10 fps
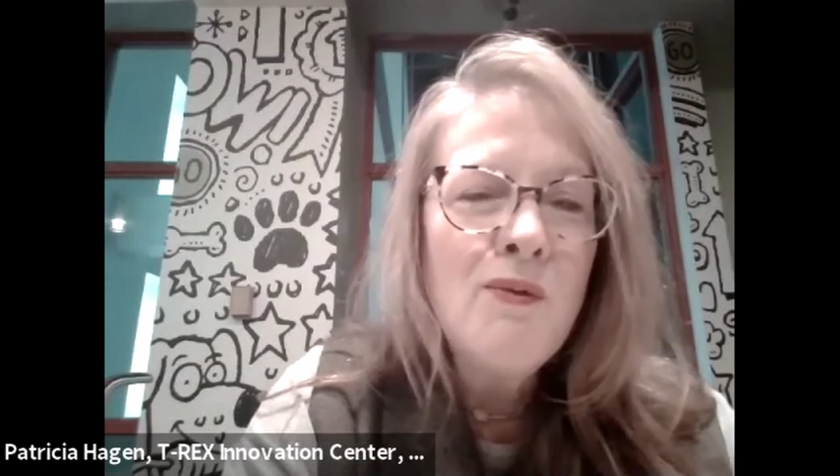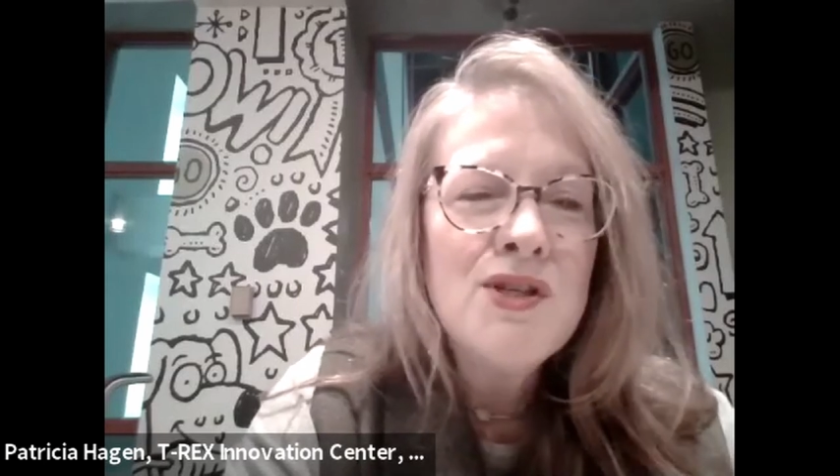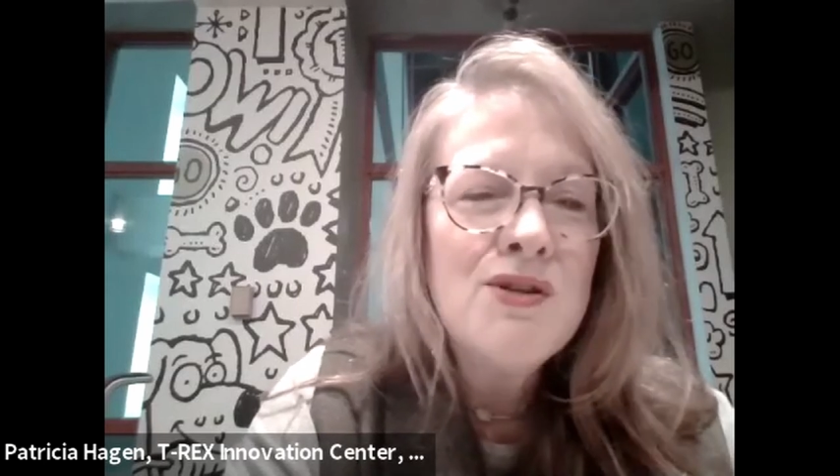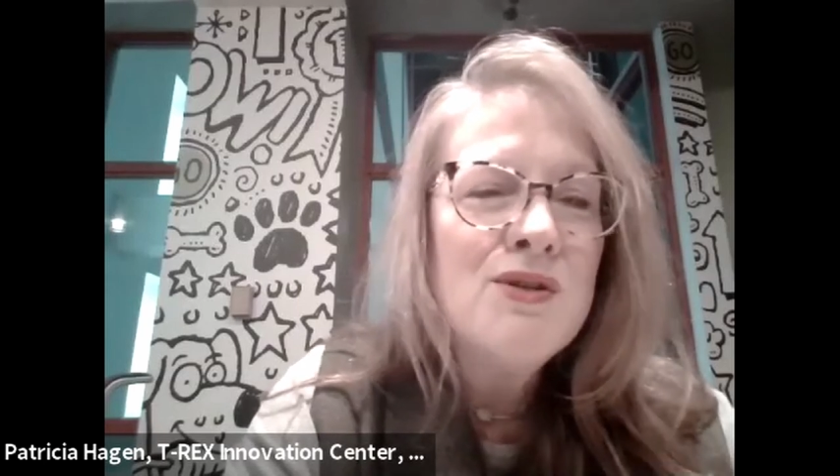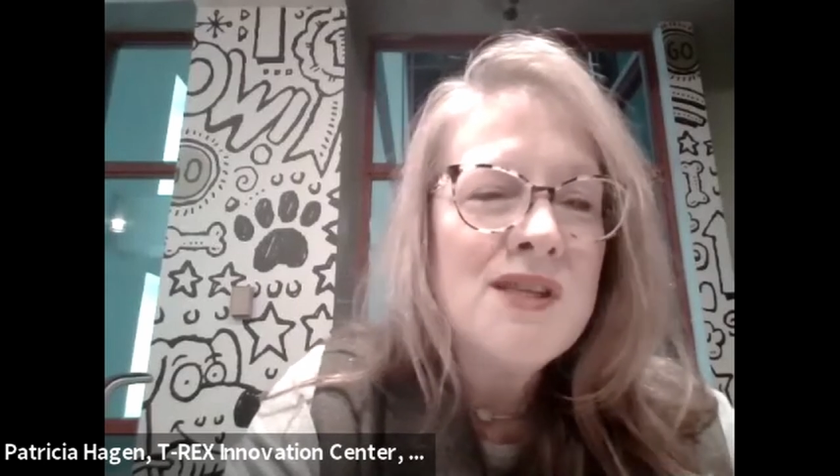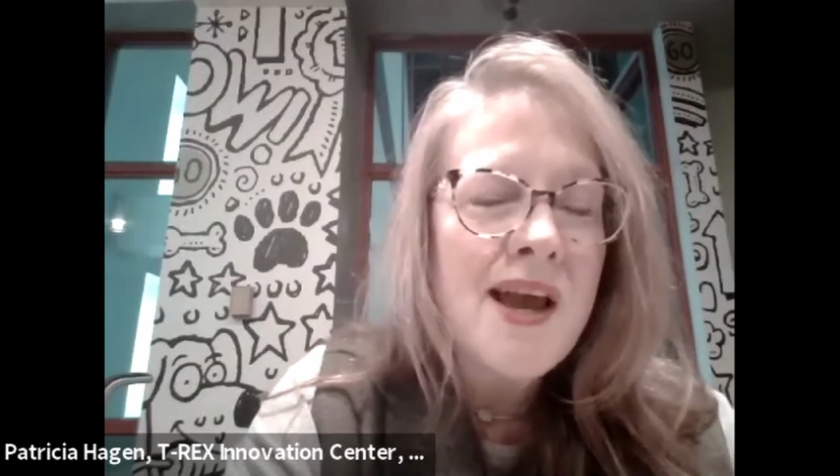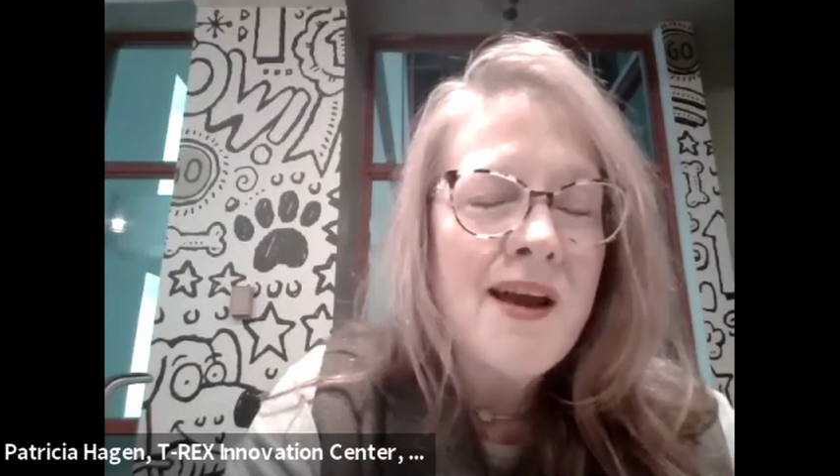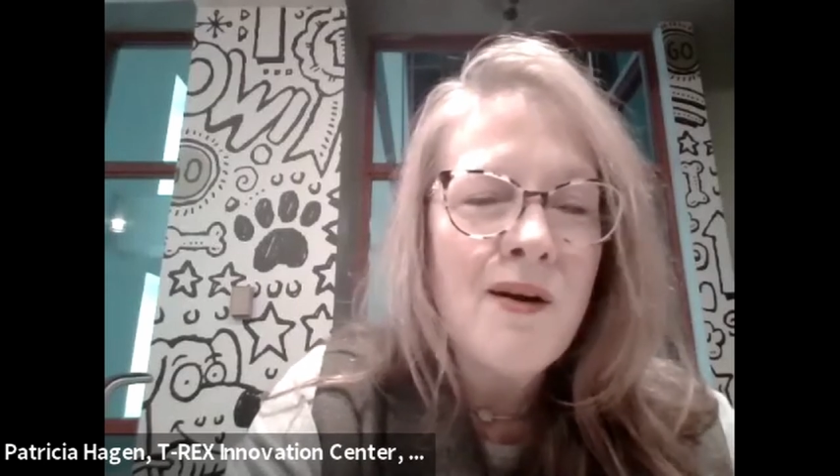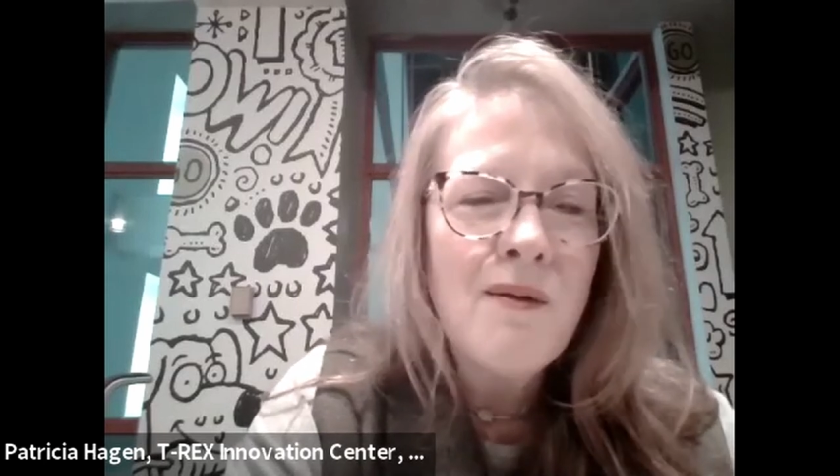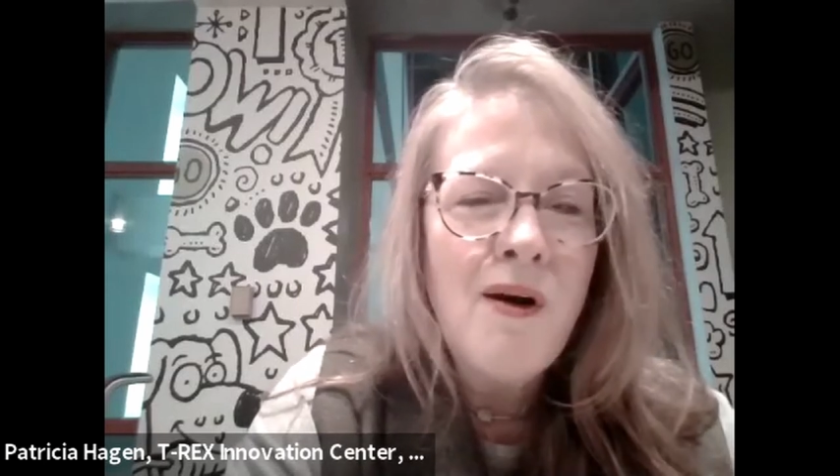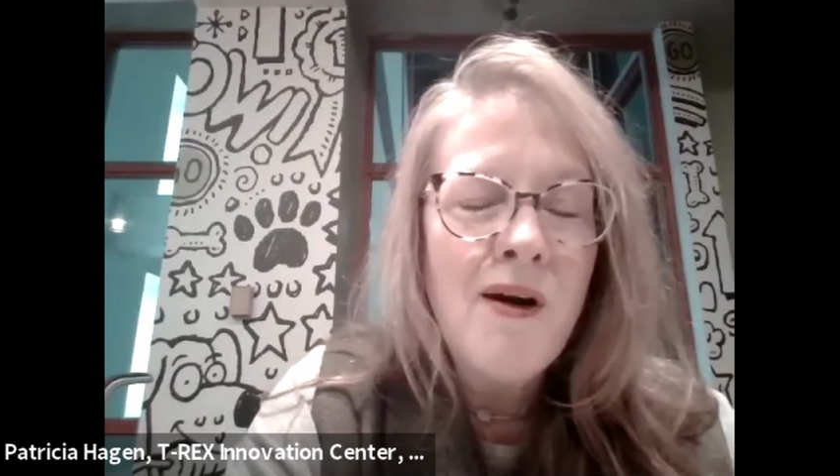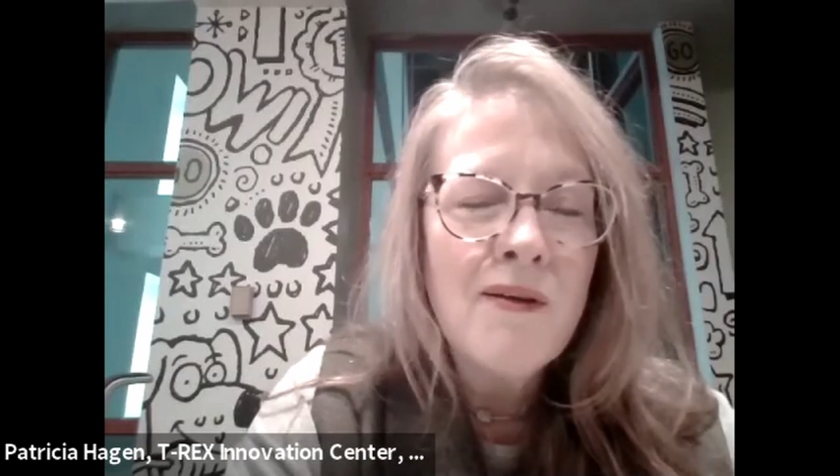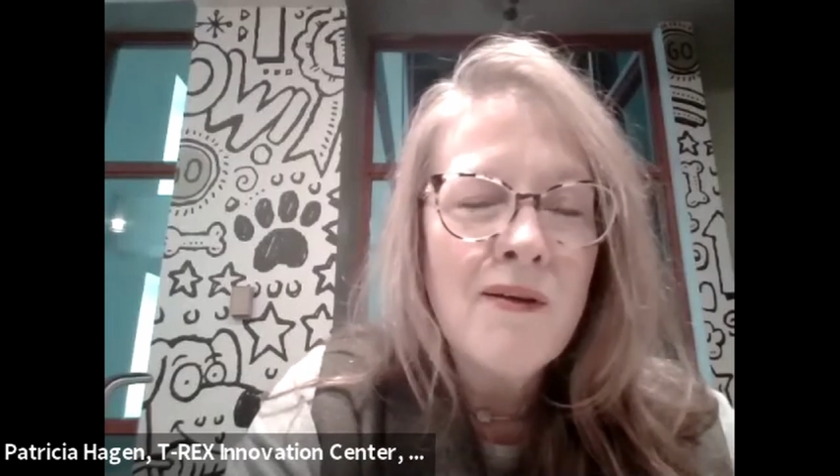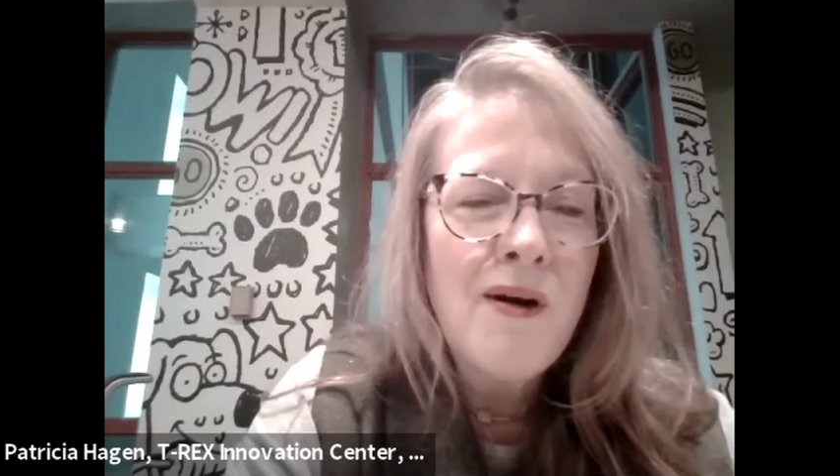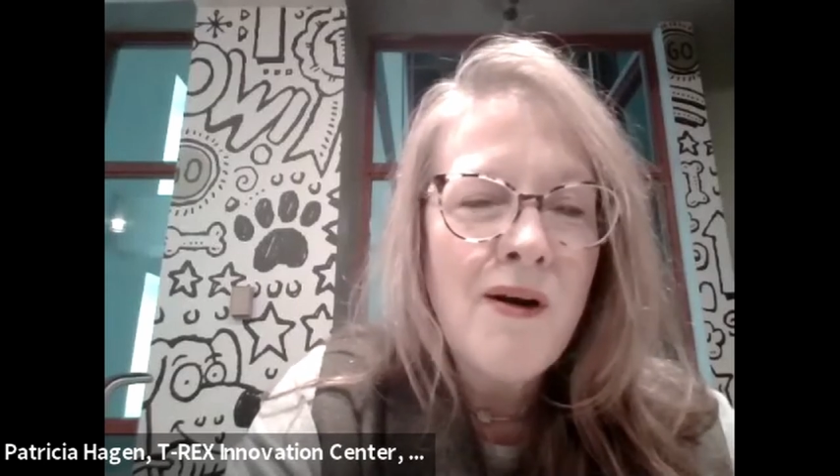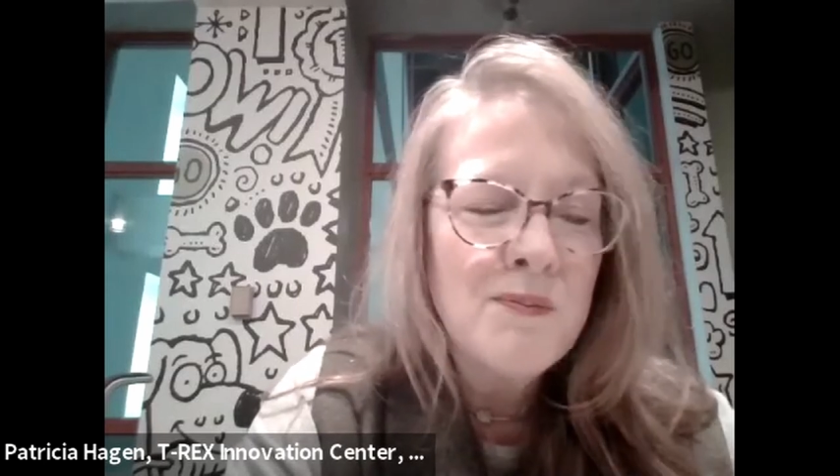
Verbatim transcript: what would you say are, are,